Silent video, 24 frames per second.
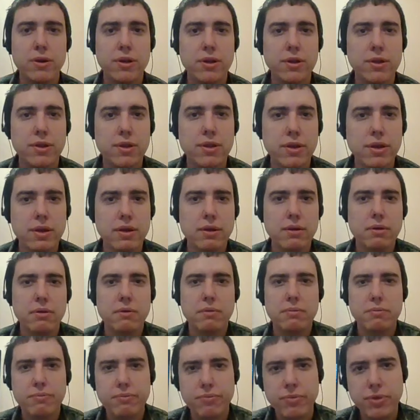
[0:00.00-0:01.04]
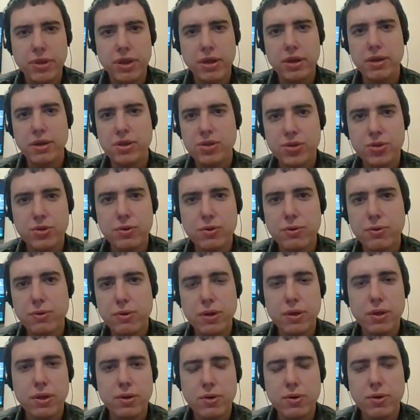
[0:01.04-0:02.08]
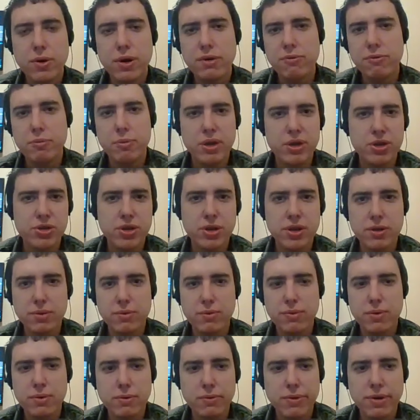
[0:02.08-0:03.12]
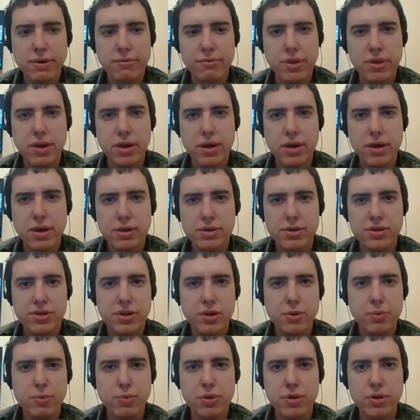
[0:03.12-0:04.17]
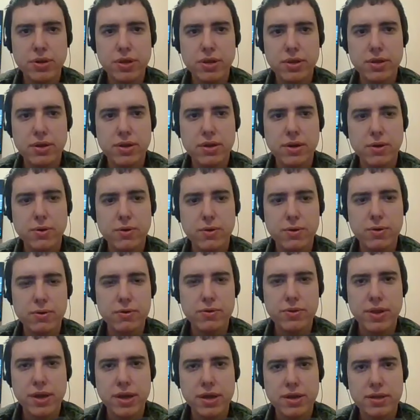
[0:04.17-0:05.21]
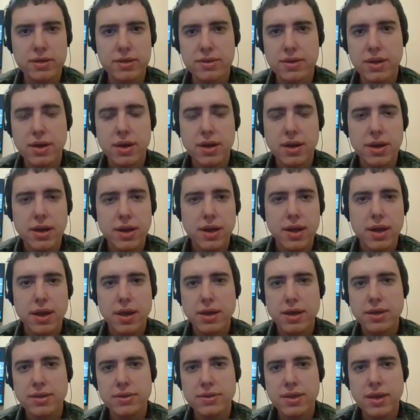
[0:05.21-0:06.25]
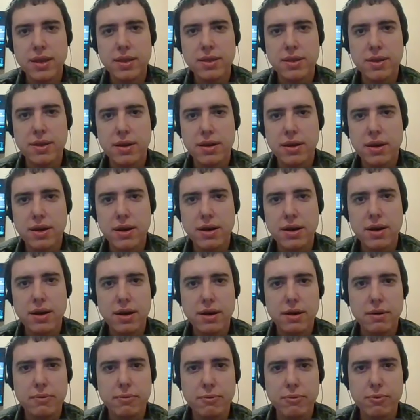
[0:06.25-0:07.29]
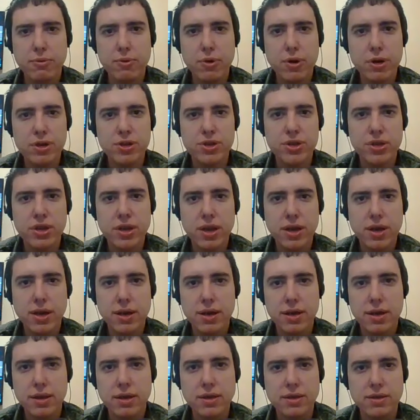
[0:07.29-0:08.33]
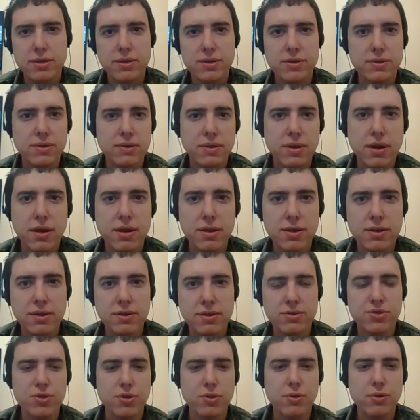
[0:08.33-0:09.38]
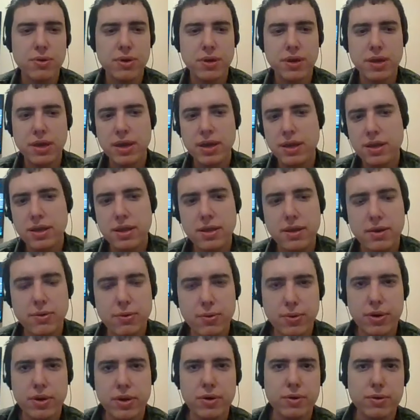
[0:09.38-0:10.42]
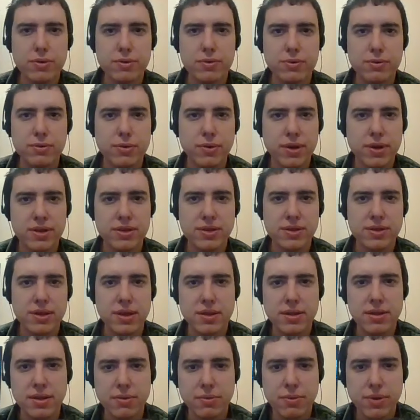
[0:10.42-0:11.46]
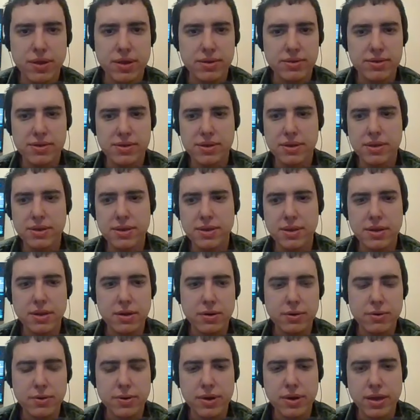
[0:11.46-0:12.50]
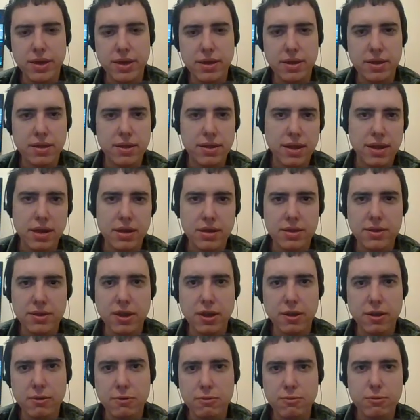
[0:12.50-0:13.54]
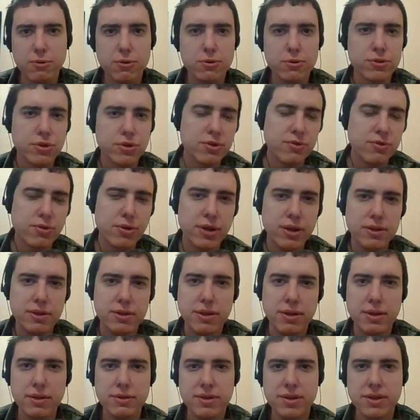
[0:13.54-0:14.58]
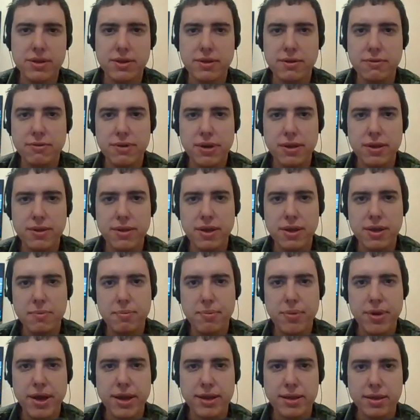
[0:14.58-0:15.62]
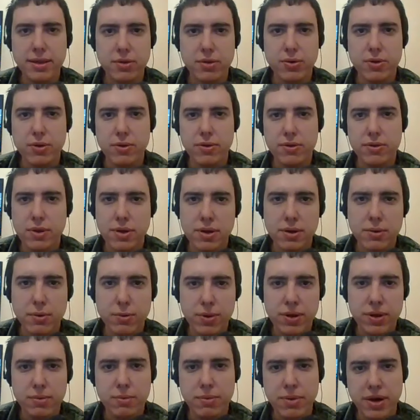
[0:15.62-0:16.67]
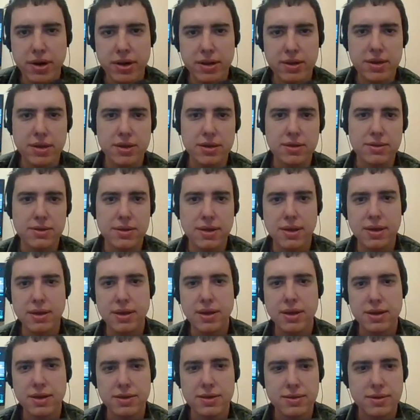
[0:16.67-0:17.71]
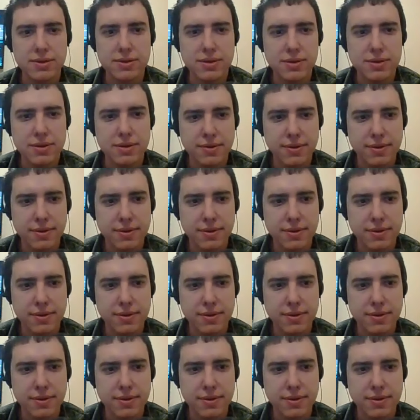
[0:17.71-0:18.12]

and the the issue you have mentioned with the geopolitical context is that uh, Russia is not showing any will to extend the Red Sea deal, and that uh, will generate a significant impact on the wheat markets, I guess.